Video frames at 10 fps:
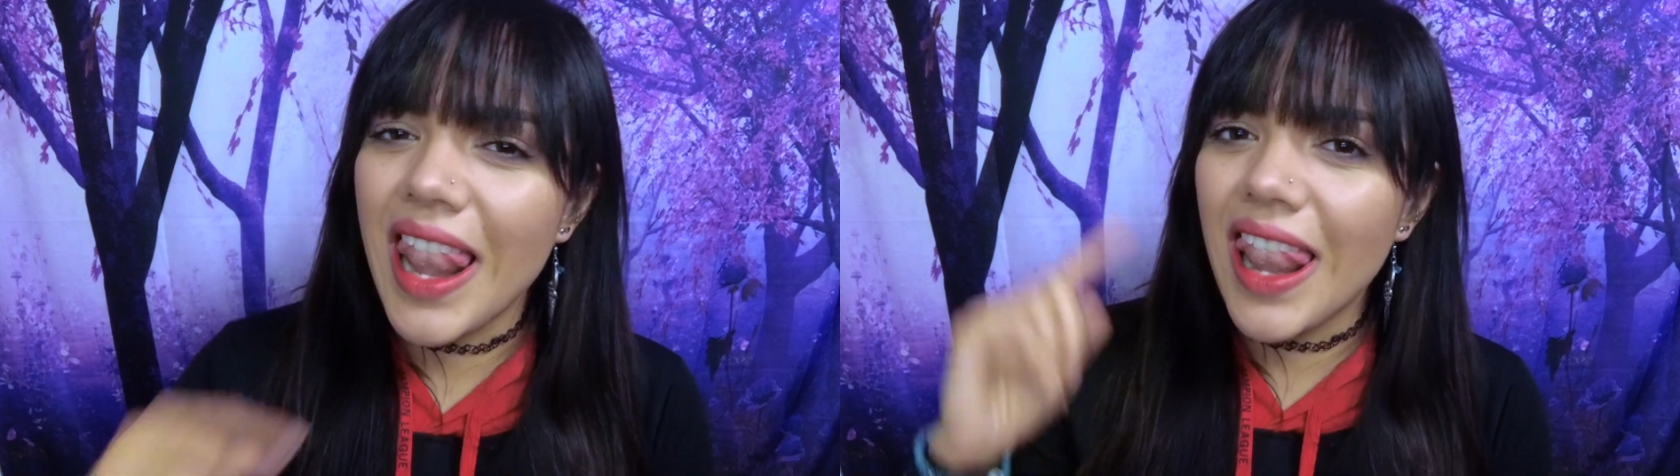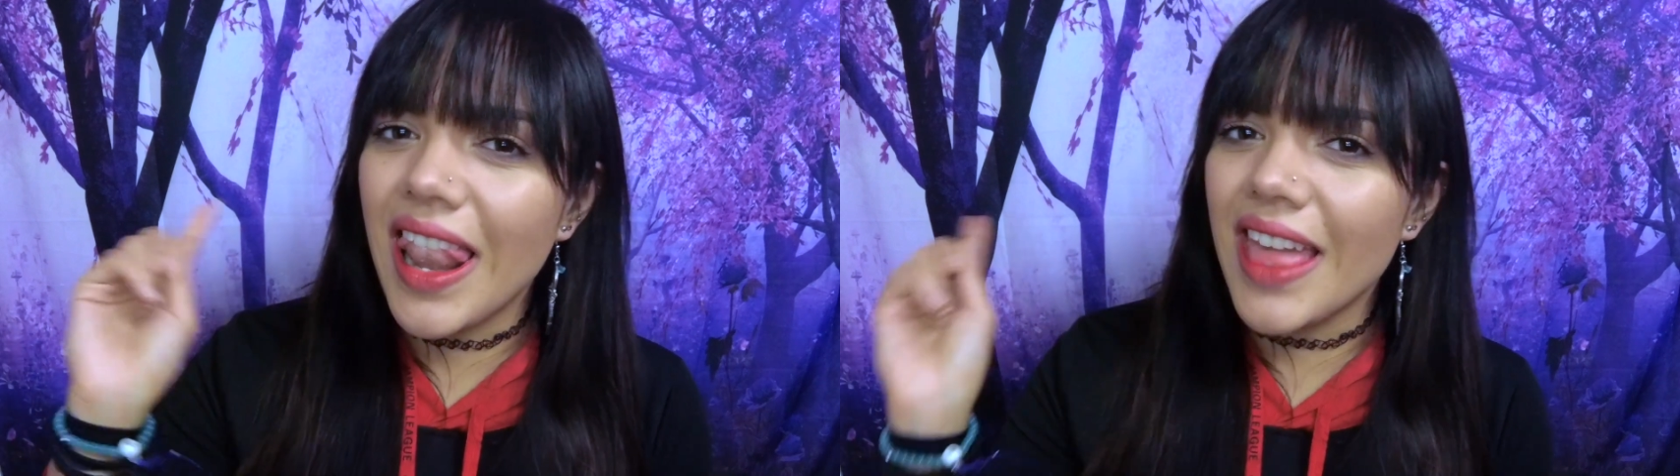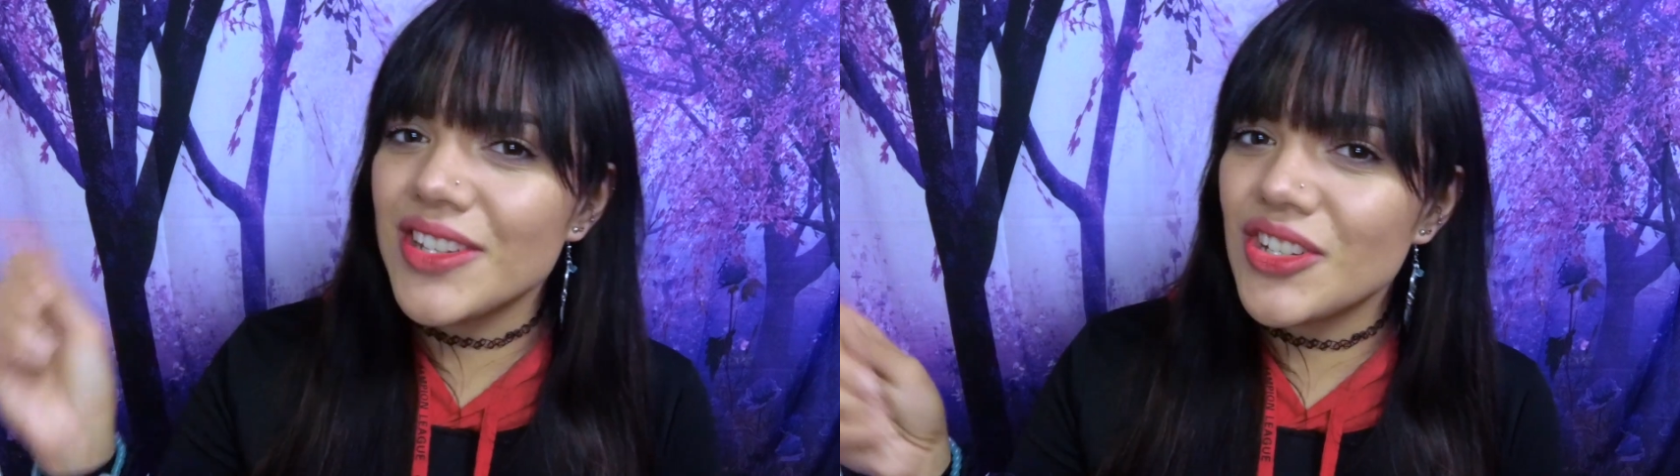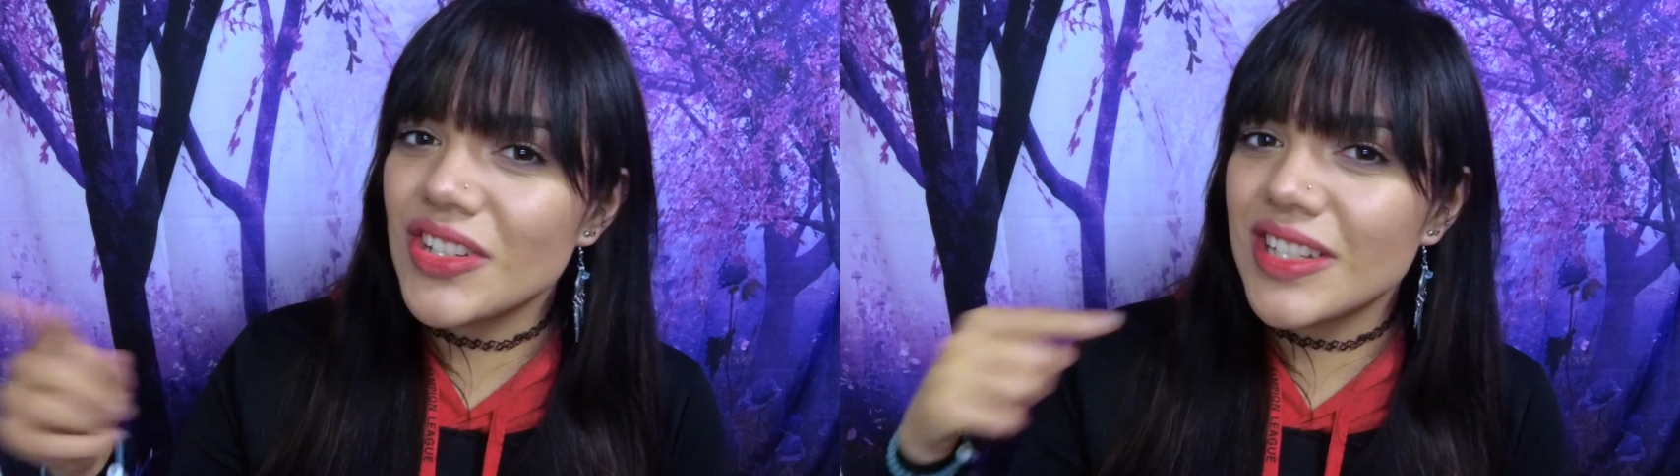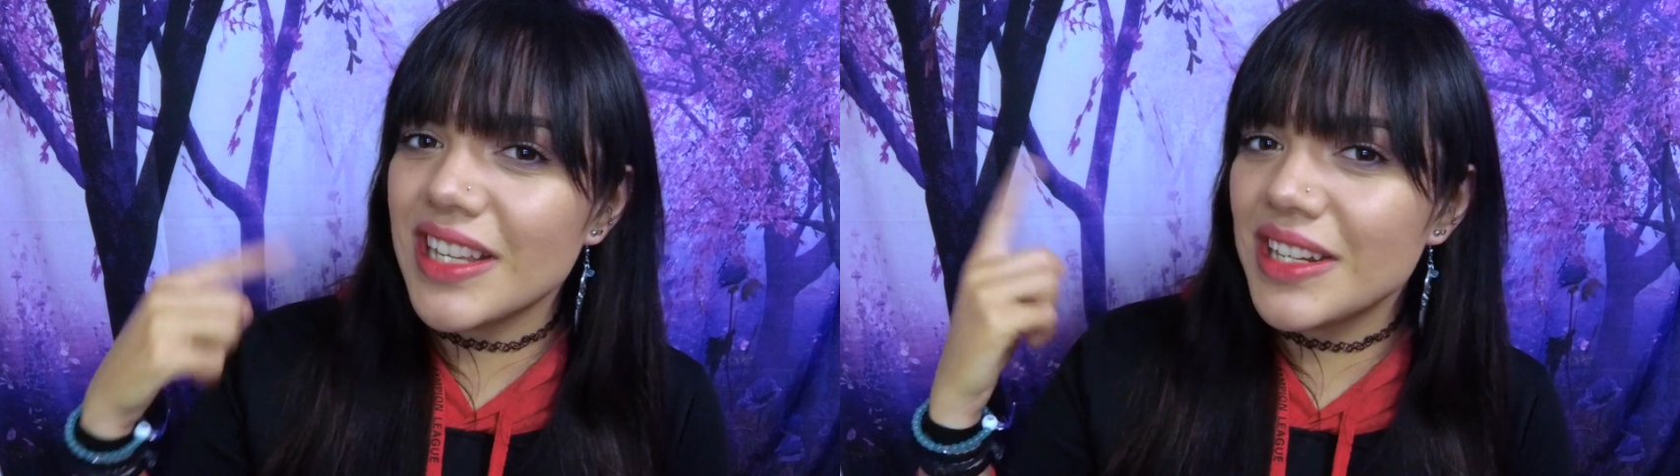let's
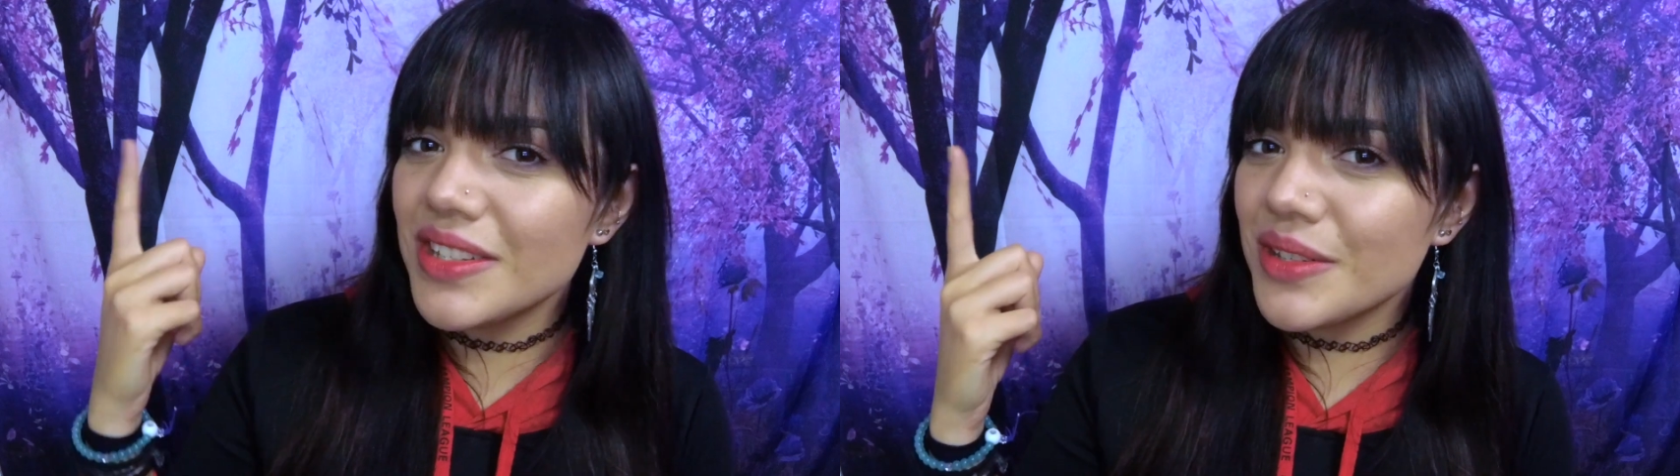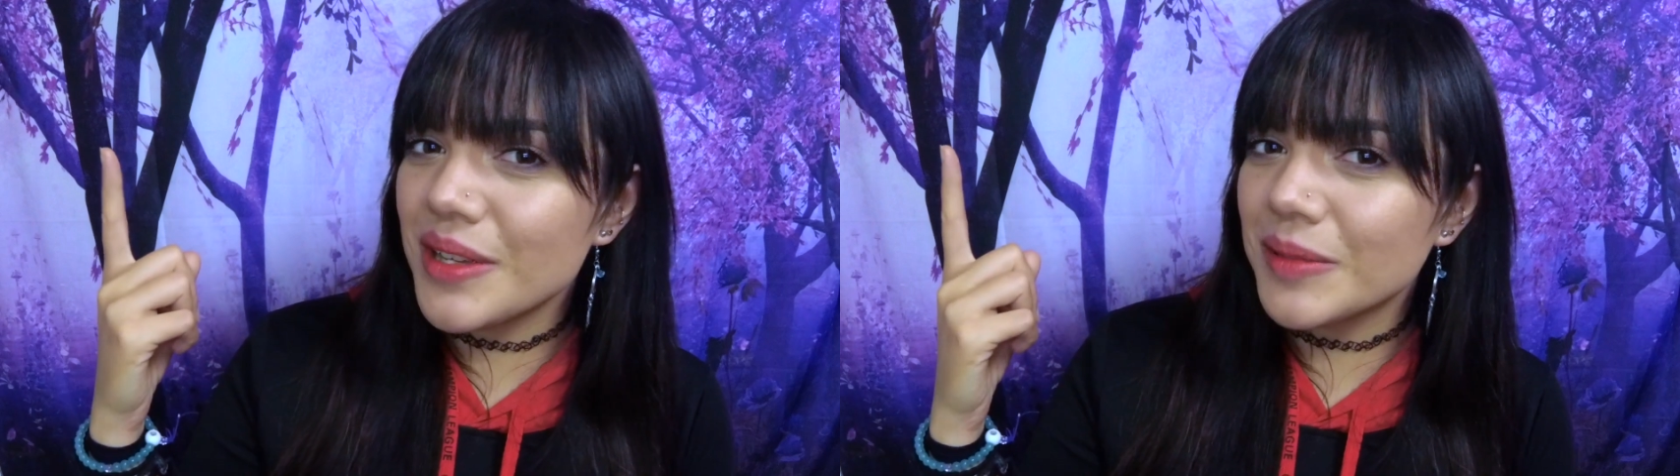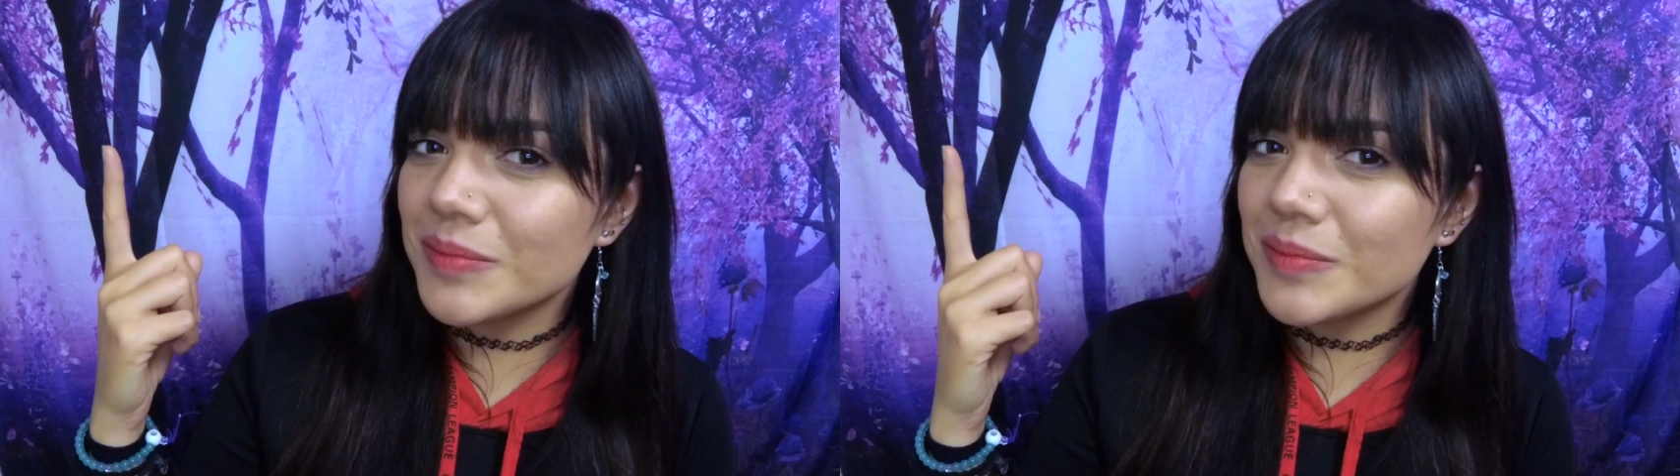just get into it.